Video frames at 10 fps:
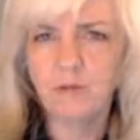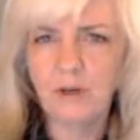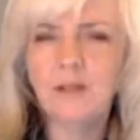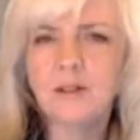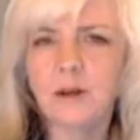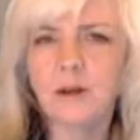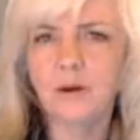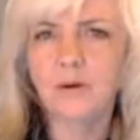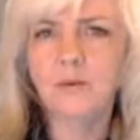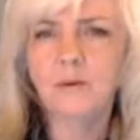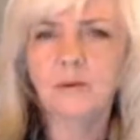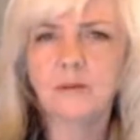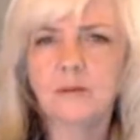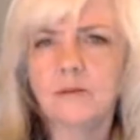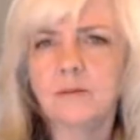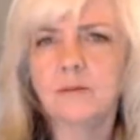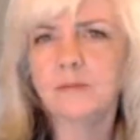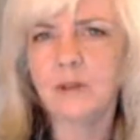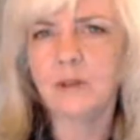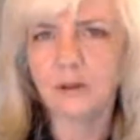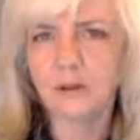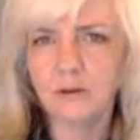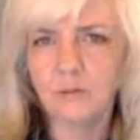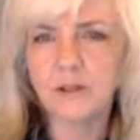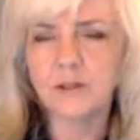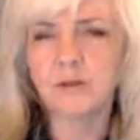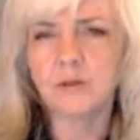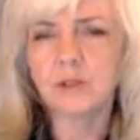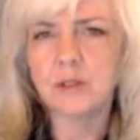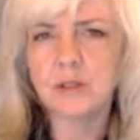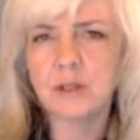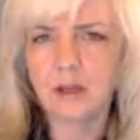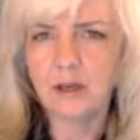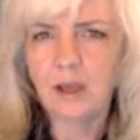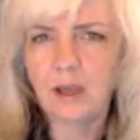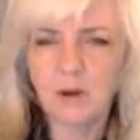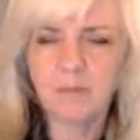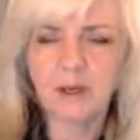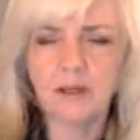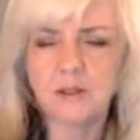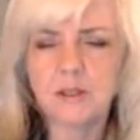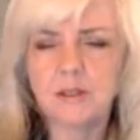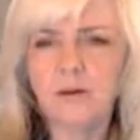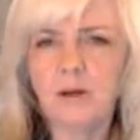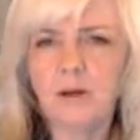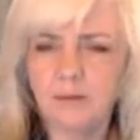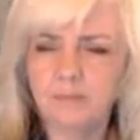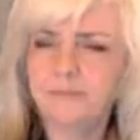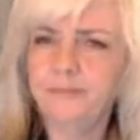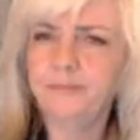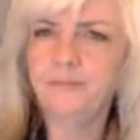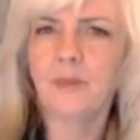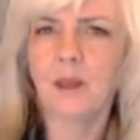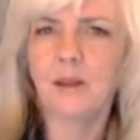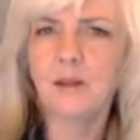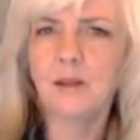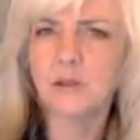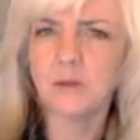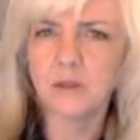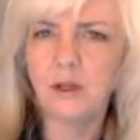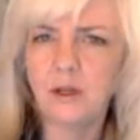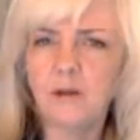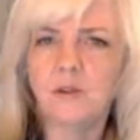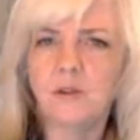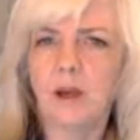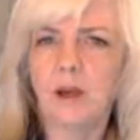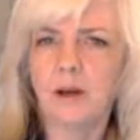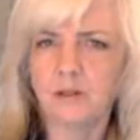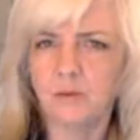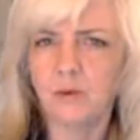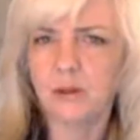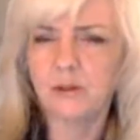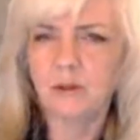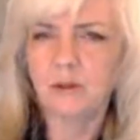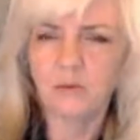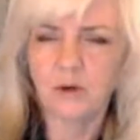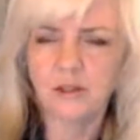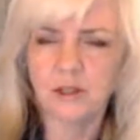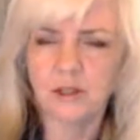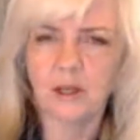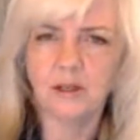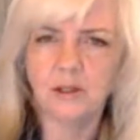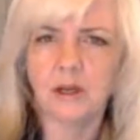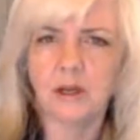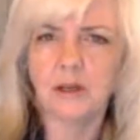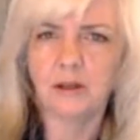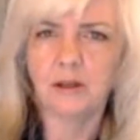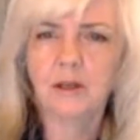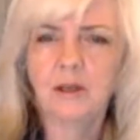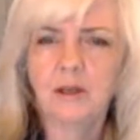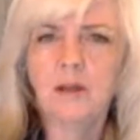veto the resolutions that came up against Syria. And this was a huge factor with Russia and China